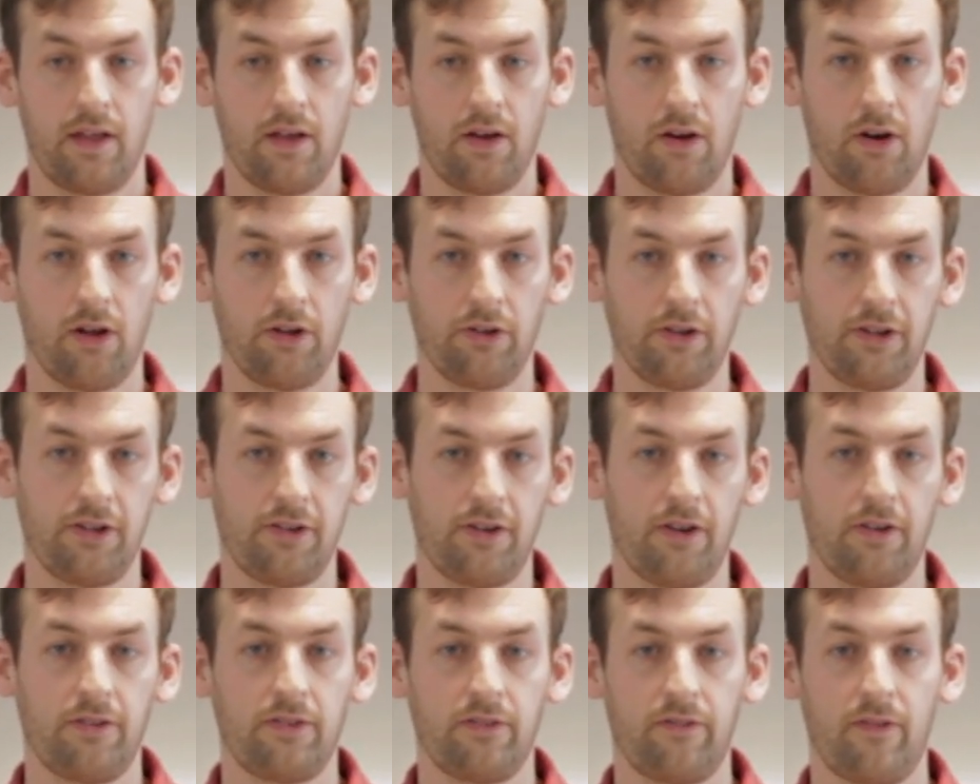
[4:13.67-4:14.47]
All you
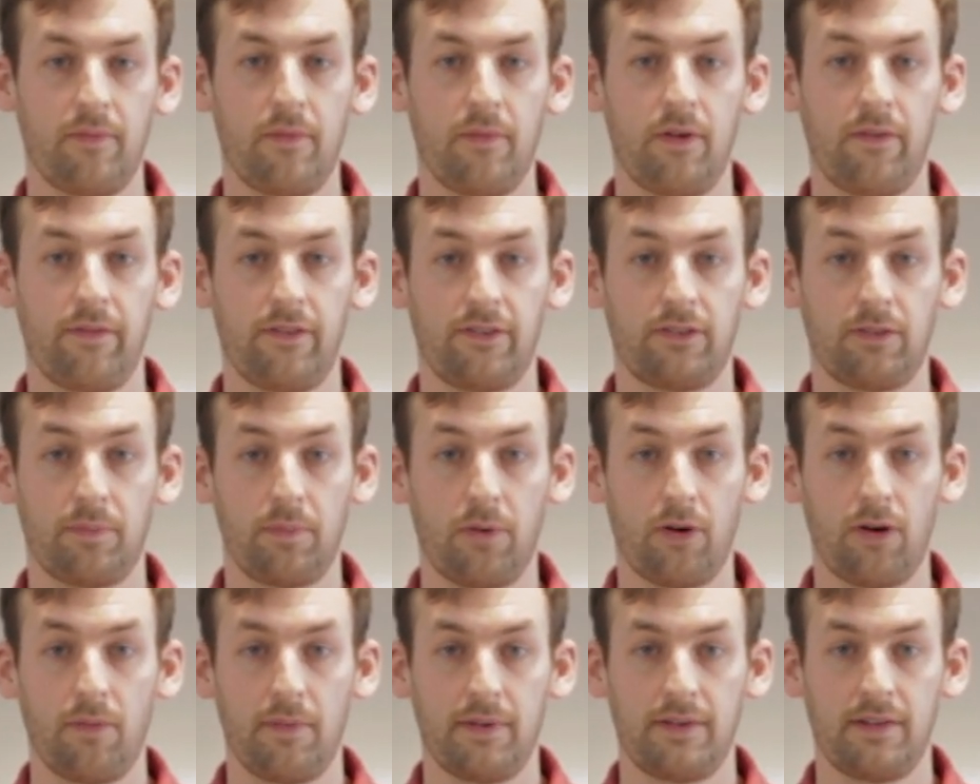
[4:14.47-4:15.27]
do to remove the
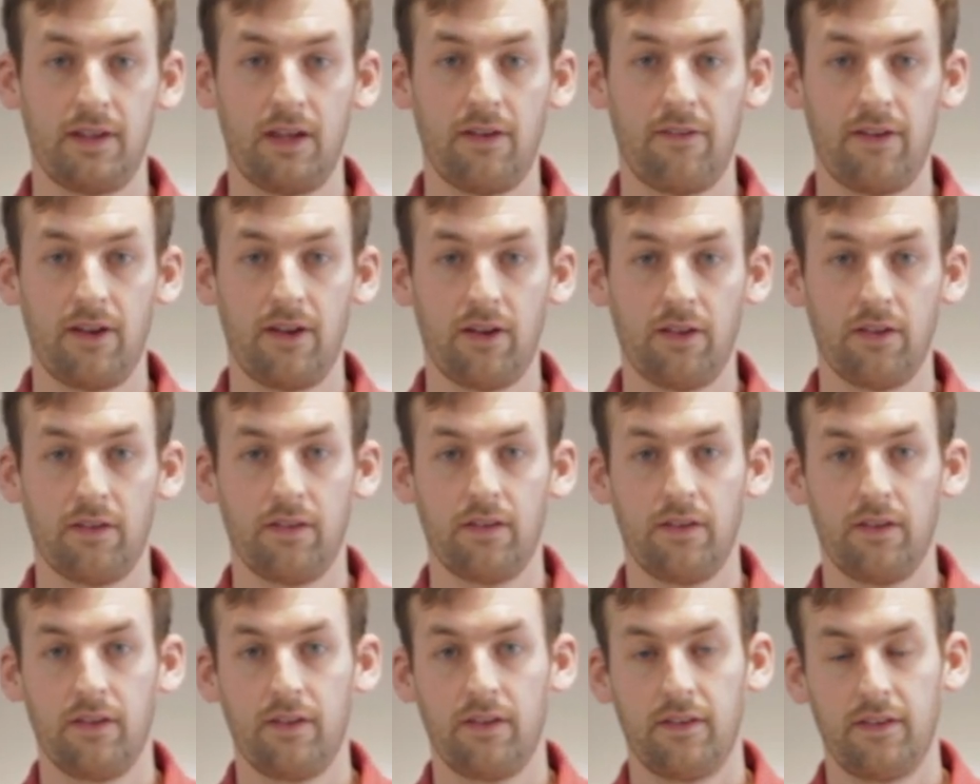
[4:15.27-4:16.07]
support material
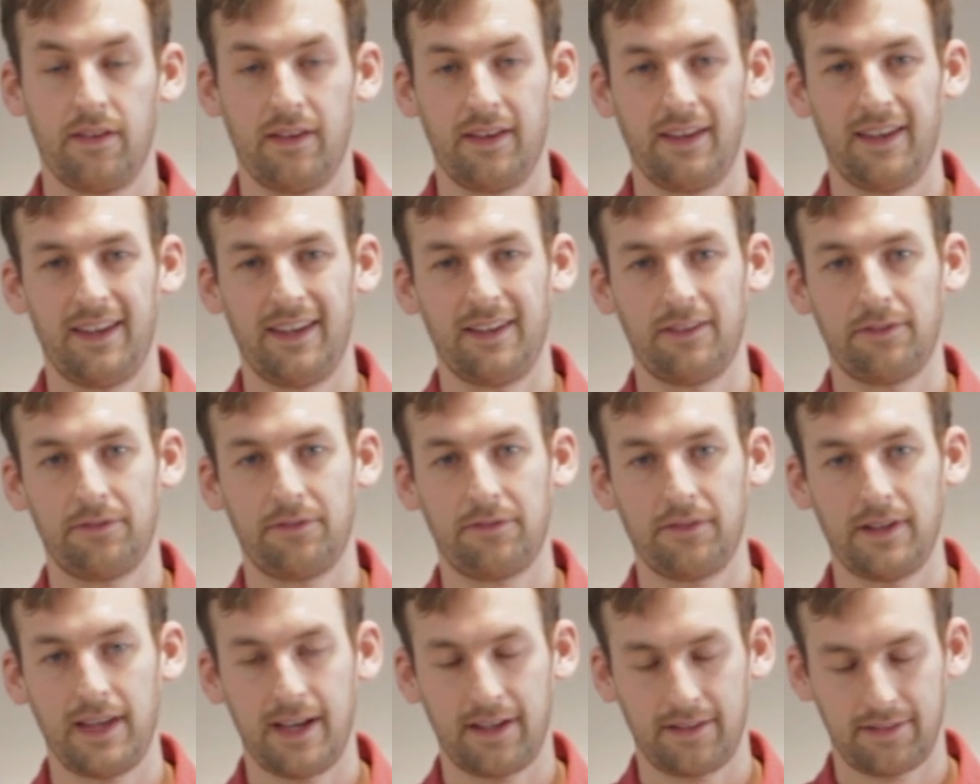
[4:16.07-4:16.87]
is
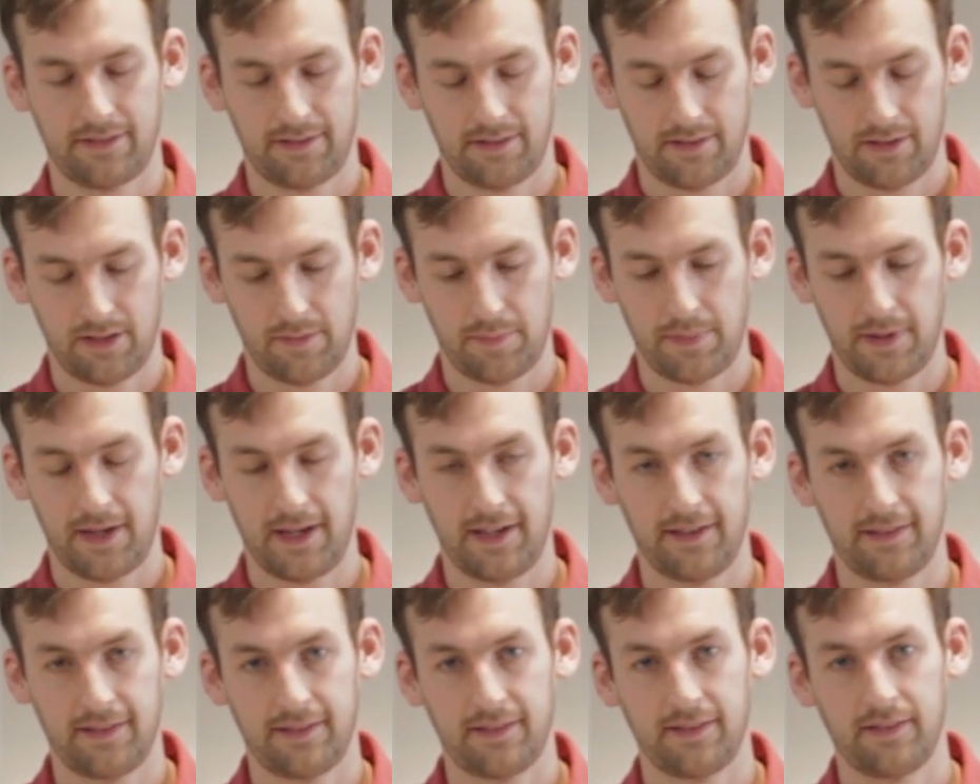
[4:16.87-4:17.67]
flex the
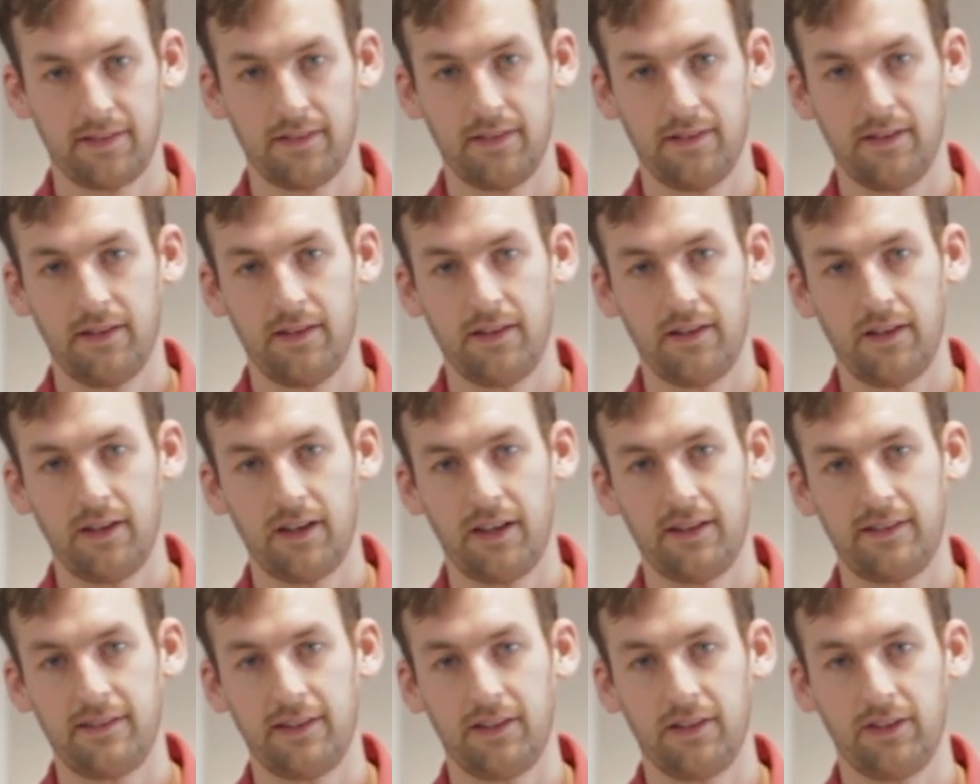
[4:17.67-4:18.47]
piece
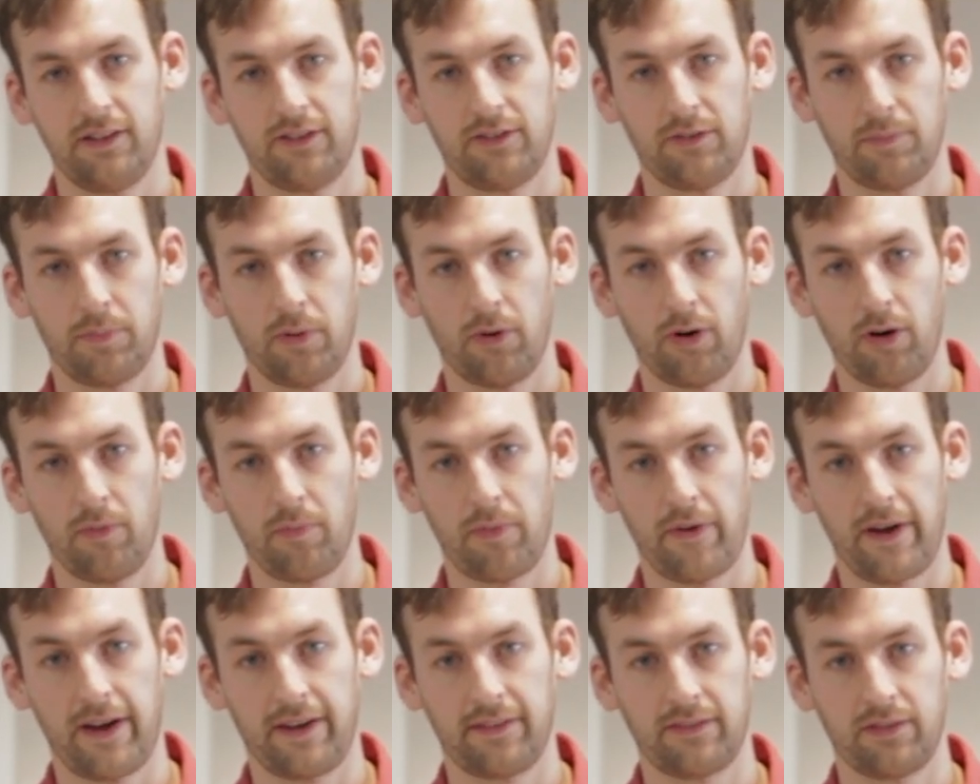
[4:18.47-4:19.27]
until the support
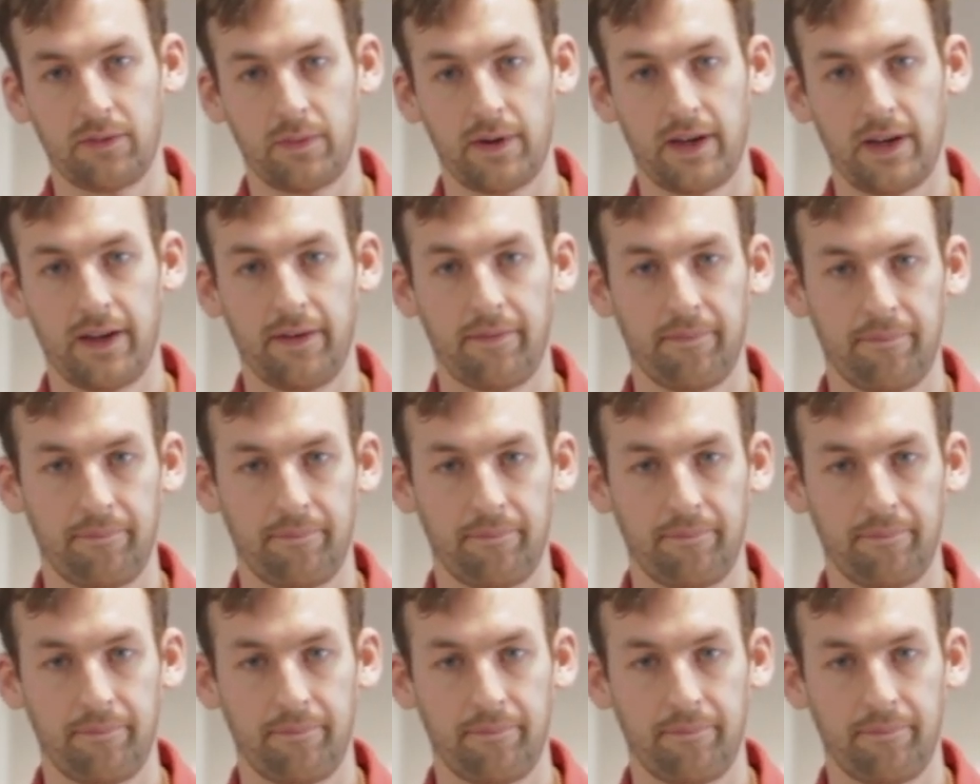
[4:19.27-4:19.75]
breaks away.